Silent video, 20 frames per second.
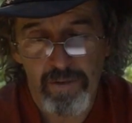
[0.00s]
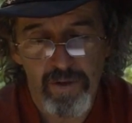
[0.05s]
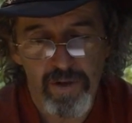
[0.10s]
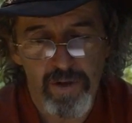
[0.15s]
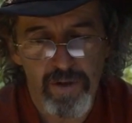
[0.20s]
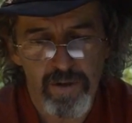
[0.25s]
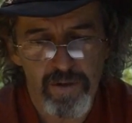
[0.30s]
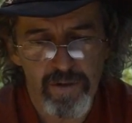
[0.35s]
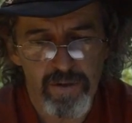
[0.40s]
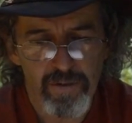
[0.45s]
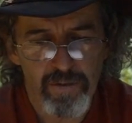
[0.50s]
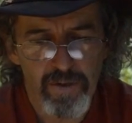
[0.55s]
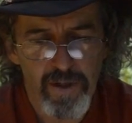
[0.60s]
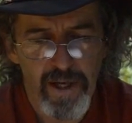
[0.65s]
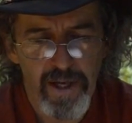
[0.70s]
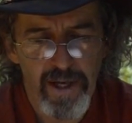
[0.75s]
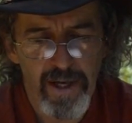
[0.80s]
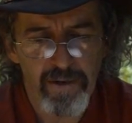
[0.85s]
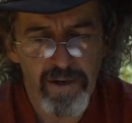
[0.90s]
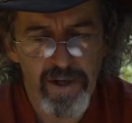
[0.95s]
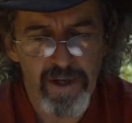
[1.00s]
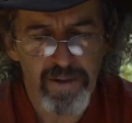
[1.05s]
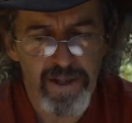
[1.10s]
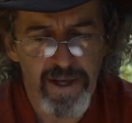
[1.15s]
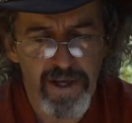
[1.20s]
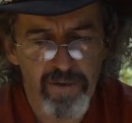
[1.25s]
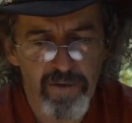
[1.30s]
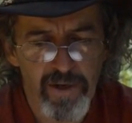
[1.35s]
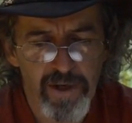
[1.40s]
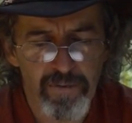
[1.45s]
The area
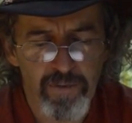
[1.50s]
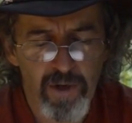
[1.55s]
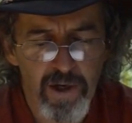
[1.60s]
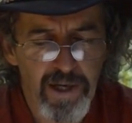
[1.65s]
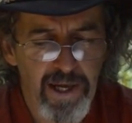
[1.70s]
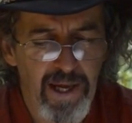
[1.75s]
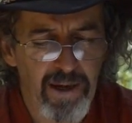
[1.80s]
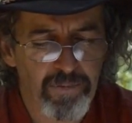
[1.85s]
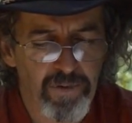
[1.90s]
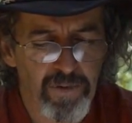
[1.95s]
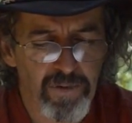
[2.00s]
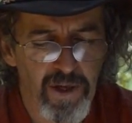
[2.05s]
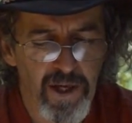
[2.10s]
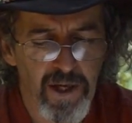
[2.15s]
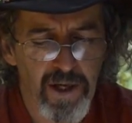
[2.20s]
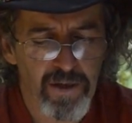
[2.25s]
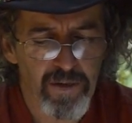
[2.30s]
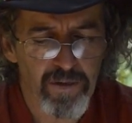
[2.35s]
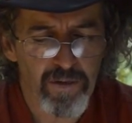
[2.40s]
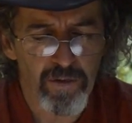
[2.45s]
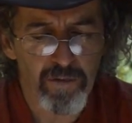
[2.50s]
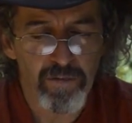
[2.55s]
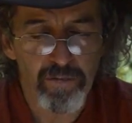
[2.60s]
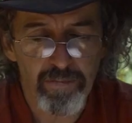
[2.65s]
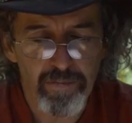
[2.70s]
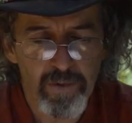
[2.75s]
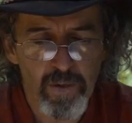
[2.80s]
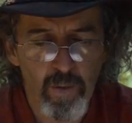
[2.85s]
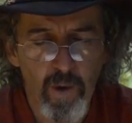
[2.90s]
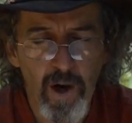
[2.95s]
that you're in, Rockhampton, there, you're
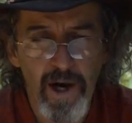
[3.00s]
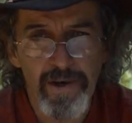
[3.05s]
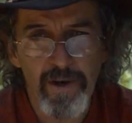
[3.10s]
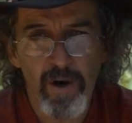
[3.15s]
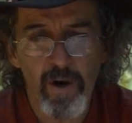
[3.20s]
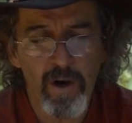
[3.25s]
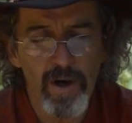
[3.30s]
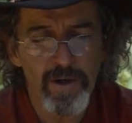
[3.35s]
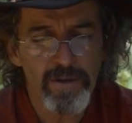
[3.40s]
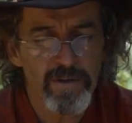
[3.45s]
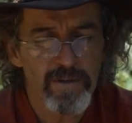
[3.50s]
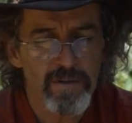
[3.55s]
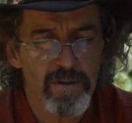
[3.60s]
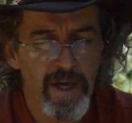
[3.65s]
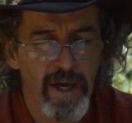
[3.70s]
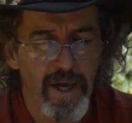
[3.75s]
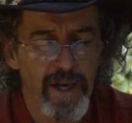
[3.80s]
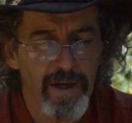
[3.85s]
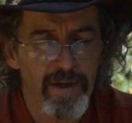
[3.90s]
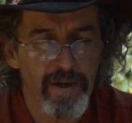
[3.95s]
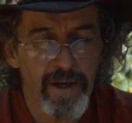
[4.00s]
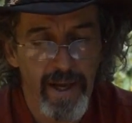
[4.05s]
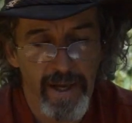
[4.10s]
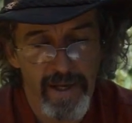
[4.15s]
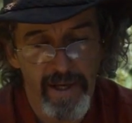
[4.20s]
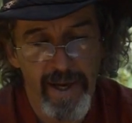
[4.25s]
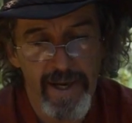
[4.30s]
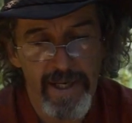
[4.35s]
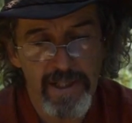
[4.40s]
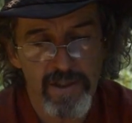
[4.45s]
quite hot and
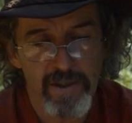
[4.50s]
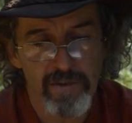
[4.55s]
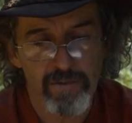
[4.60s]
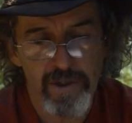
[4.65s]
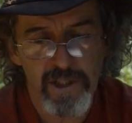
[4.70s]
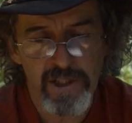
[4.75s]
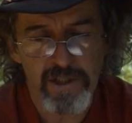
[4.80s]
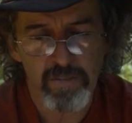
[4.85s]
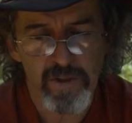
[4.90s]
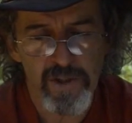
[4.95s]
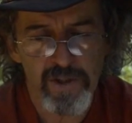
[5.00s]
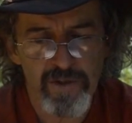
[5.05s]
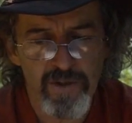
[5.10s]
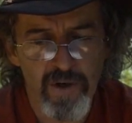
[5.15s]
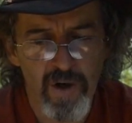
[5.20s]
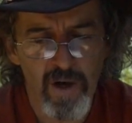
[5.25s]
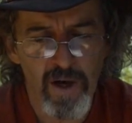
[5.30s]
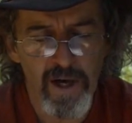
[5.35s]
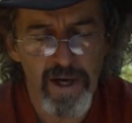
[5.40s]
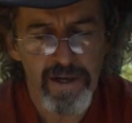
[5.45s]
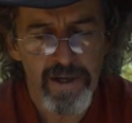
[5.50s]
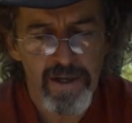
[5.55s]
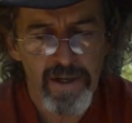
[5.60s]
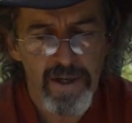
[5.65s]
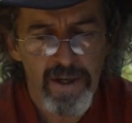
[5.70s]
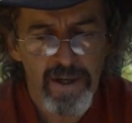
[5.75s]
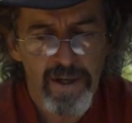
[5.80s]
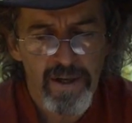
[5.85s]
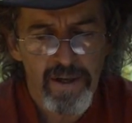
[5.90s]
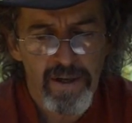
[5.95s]
you're actually reasonably dry,
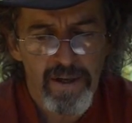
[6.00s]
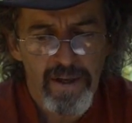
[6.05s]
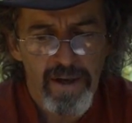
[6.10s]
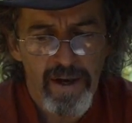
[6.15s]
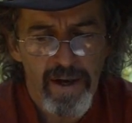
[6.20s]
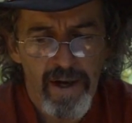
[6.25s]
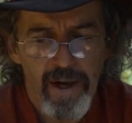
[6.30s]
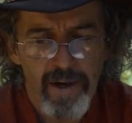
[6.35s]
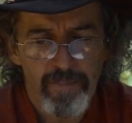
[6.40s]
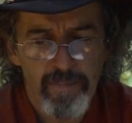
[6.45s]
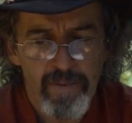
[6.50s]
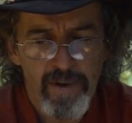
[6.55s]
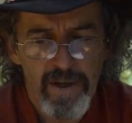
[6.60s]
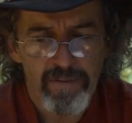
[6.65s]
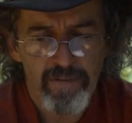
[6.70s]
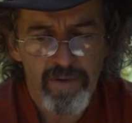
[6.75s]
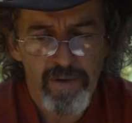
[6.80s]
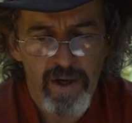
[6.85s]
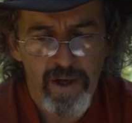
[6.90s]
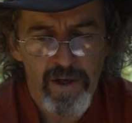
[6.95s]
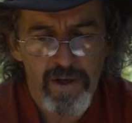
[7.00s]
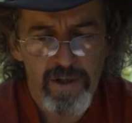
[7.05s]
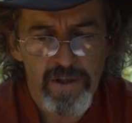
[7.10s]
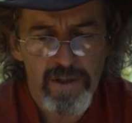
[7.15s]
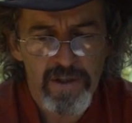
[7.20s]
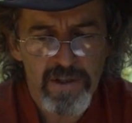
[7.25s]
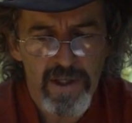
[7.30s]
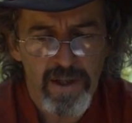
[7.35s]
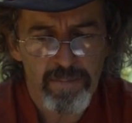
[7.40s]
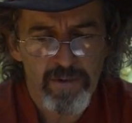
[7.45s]
even though you're in
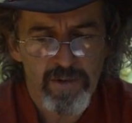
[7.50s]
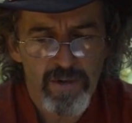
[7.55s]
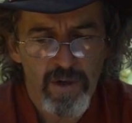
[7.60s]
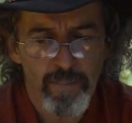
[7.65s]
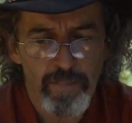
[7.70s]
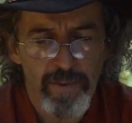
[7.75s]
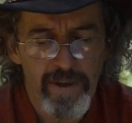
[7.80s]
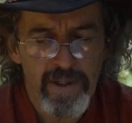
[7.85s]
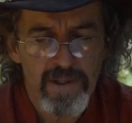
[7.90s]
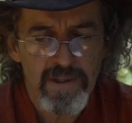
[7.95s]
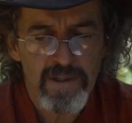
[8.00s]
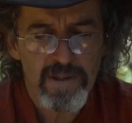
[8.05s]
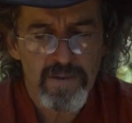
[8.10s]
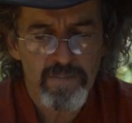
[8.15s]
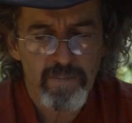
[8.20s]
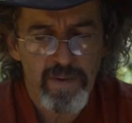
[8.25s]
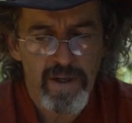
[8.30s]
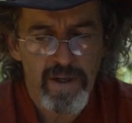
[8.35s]
the subtropics.